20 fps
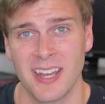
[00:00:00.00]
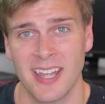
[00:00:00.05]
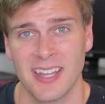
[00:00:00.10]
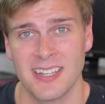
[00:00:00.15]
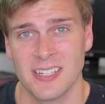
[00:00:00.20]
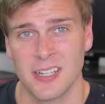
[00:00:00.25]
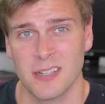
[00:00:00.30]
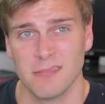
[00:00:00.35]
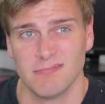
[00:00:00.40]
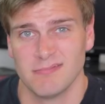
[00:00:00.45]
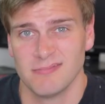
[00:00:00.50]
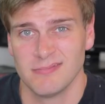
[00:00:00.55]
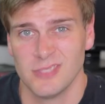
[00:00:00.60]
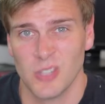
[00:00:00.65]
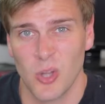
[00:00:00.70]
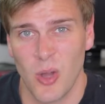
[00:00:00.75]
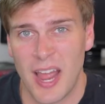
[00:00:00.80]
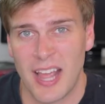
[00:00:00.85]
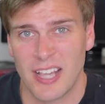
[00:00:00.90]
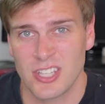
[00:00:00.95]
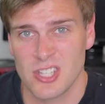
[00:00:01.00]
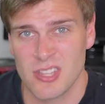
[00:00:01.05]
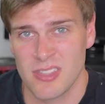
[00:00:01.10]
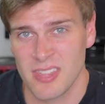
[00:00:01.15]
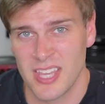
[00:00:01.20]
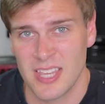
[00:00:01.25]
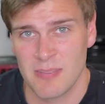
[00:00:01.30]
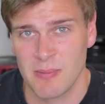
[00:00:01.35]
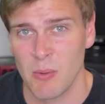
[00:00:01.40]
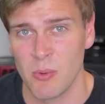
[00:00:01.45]
end up not actually
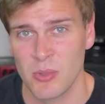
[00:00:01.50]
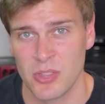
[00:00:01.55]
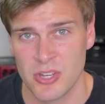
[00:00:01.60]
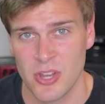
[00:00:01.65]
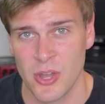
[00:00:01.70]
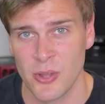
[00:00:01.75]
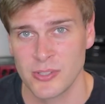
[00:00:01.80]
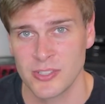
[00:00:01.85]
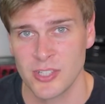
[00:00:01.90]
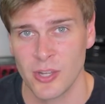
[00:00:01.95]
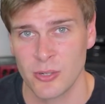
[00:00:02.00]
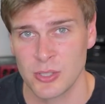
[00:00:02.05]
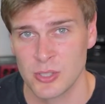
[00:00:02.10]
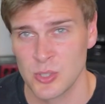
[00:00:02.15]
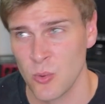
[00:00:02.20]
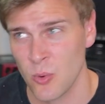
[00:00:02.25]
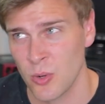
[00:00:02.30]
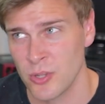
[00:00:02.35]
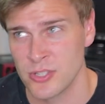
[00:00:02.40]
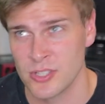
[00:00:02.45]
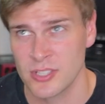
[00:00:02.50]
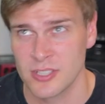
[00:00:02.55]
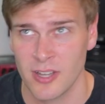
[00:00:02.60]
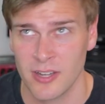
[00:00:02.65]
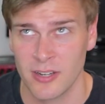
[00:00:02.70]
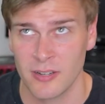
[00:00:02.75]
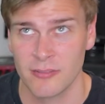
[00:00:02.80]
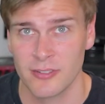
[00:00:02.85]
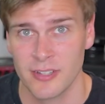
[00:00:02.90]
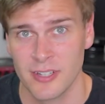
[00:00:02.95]
thinking about what the notes are at all and just
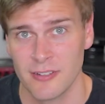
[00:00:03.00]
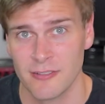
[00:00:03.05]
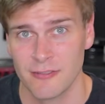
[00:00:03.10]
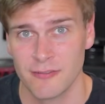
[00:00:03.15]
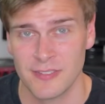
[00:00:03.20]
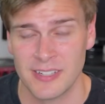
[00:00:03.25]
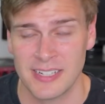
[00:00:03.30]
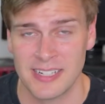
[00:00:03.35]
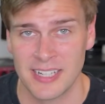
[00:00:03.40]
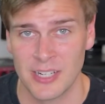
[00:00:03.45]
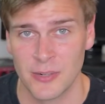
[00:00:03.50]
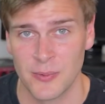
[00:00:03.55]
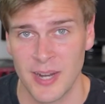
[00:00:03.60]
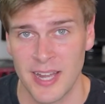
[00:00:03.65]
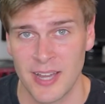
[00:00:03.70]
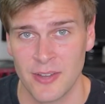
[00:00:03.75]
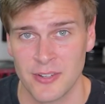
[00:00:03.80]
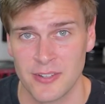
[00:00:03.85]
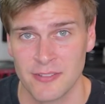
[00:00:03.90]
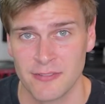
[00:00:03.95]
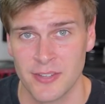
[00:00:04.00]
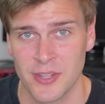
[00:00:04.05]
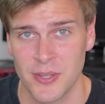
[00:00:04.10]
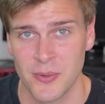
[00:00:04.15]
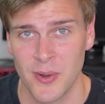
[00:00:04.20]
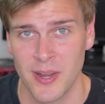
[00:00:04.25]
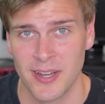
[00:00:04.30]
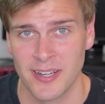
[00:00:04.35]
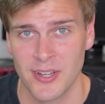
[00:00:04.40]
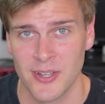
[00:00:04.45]
kind of feeling around for the
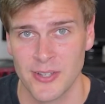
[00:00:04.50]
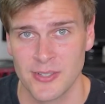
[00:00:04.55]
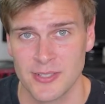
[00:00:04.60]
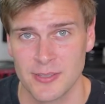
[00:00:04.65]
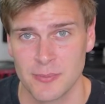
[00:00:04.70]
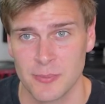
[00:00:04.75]
right notes,